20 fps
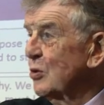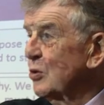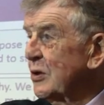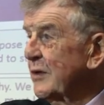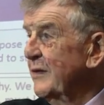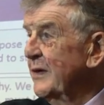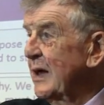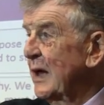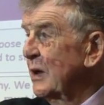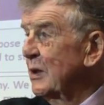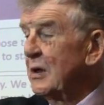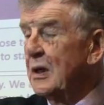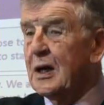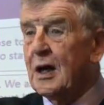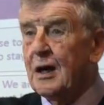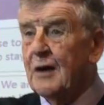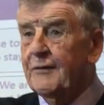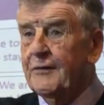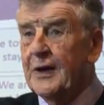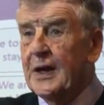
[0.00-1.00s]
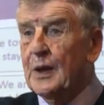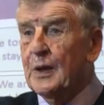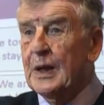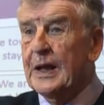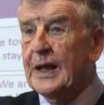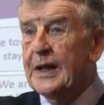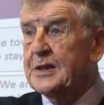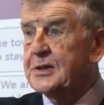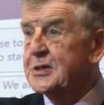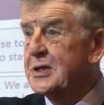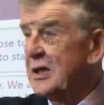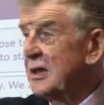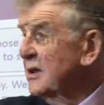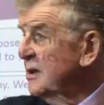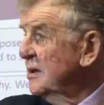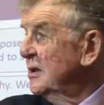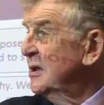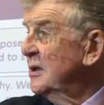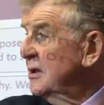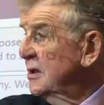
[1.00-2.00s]
quarter of an hour, half an hour later,
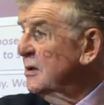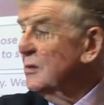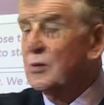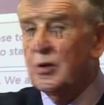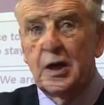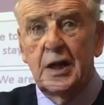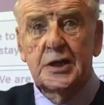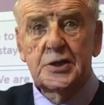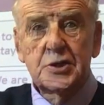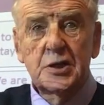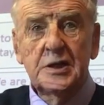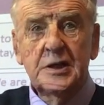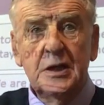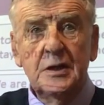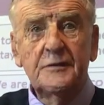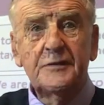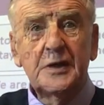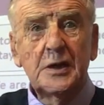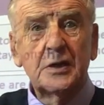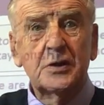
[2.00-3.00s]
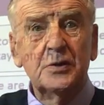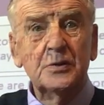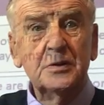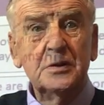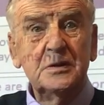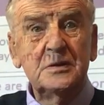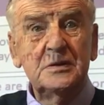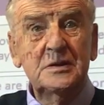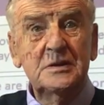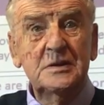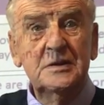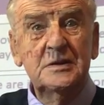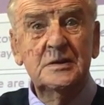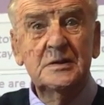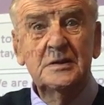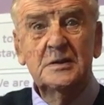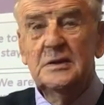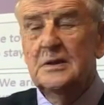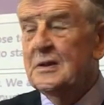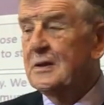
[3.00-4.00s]
we're actually in a vehicle
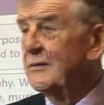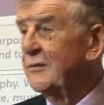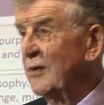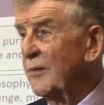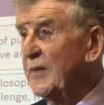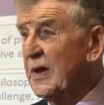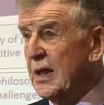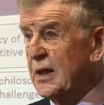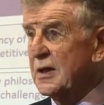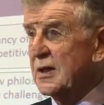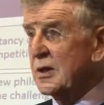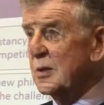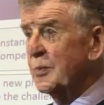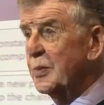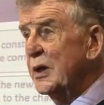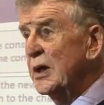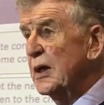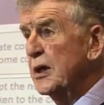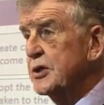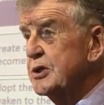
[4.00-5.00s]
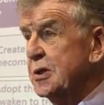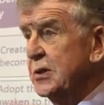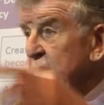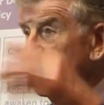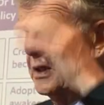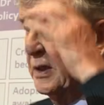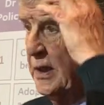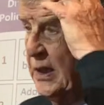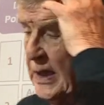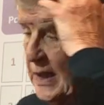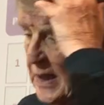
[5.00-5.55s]
from the end of the production line.